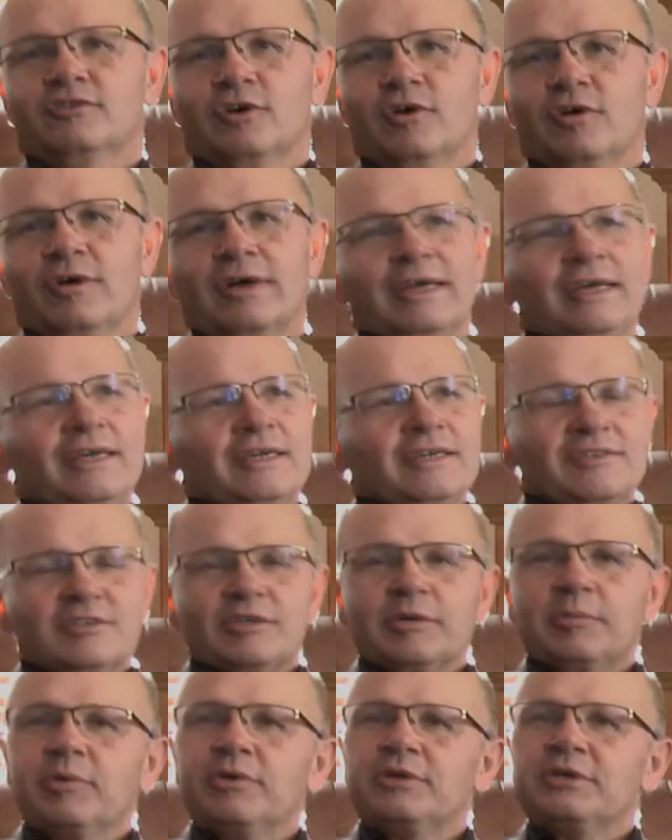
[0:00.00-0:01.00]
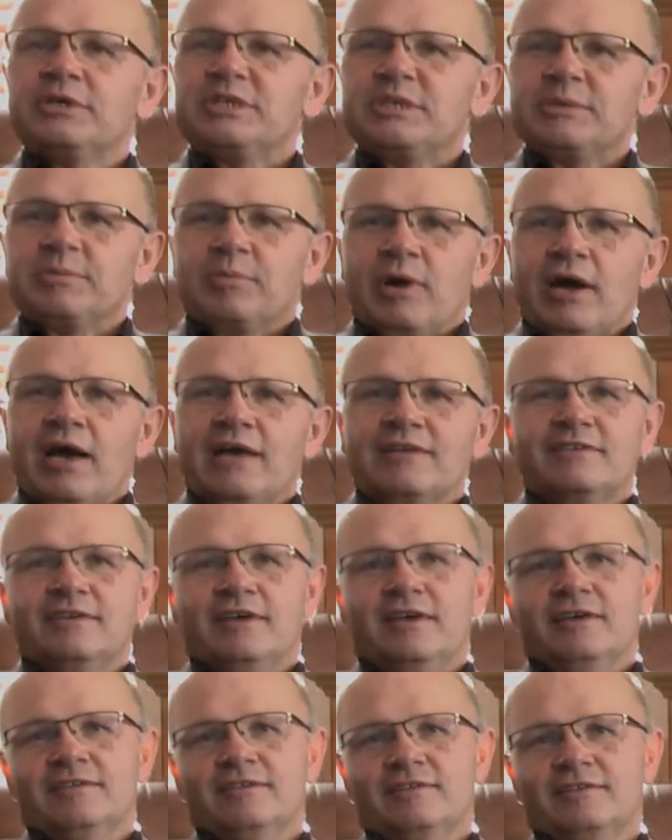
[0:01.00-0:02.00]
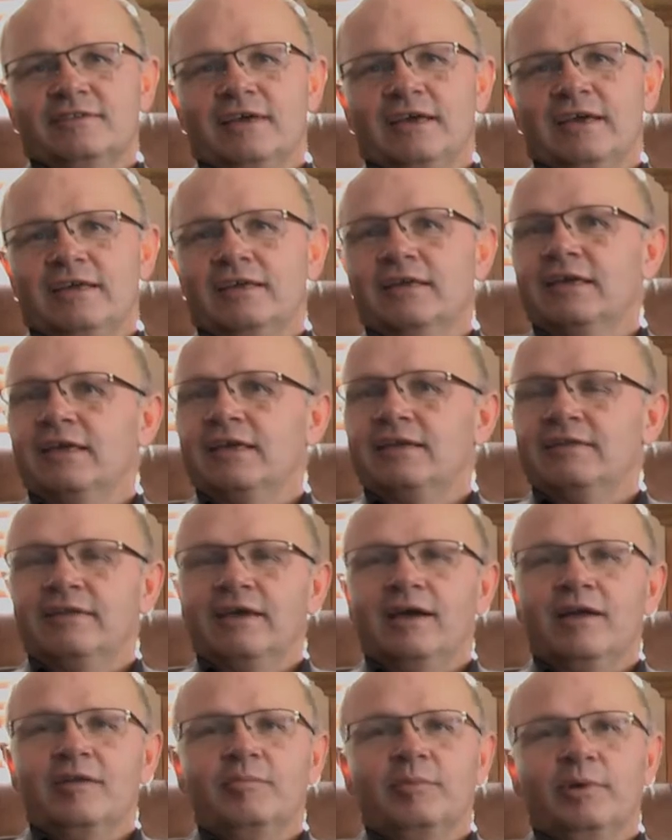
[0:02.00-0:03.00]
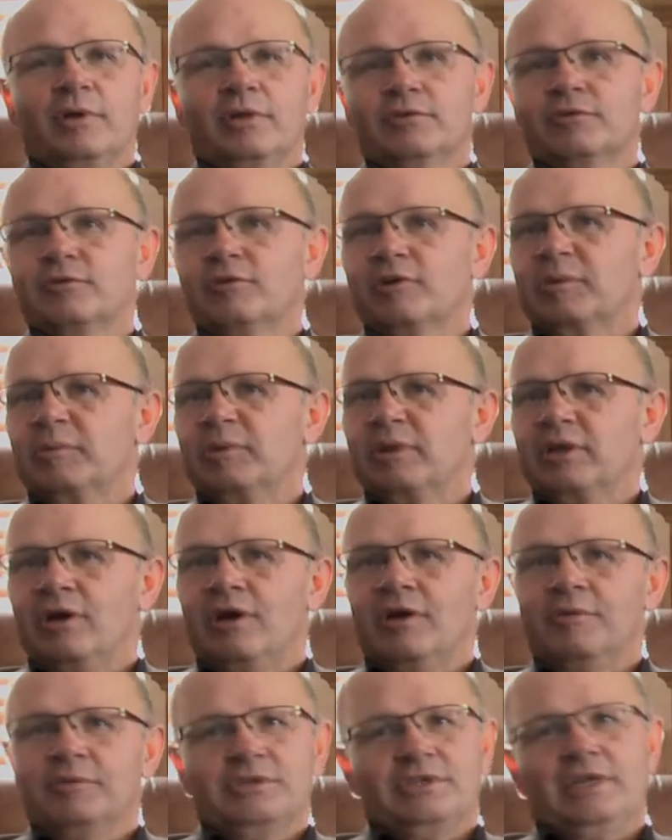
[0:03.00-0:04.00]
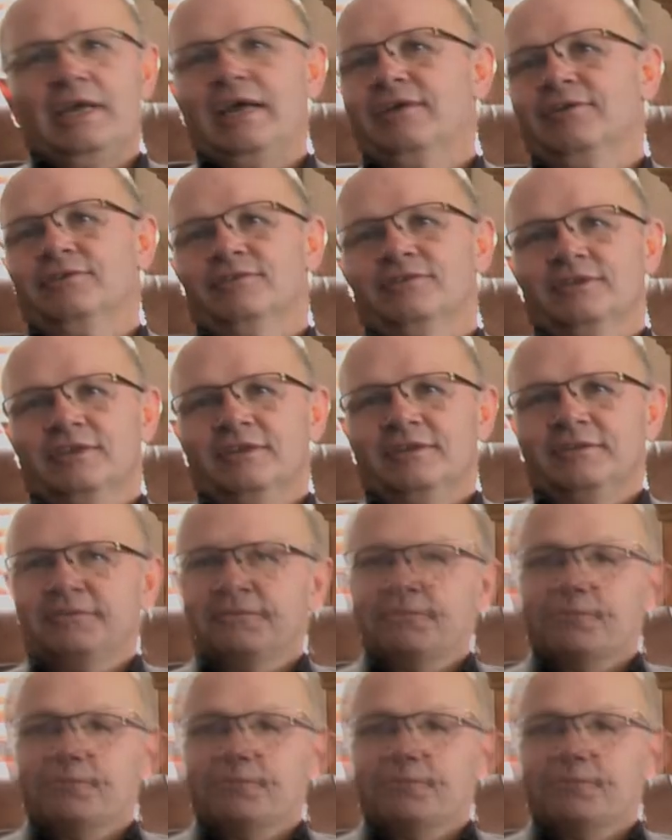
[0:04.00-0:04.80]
So simple, easy process, can get done. Builder normally always handles it.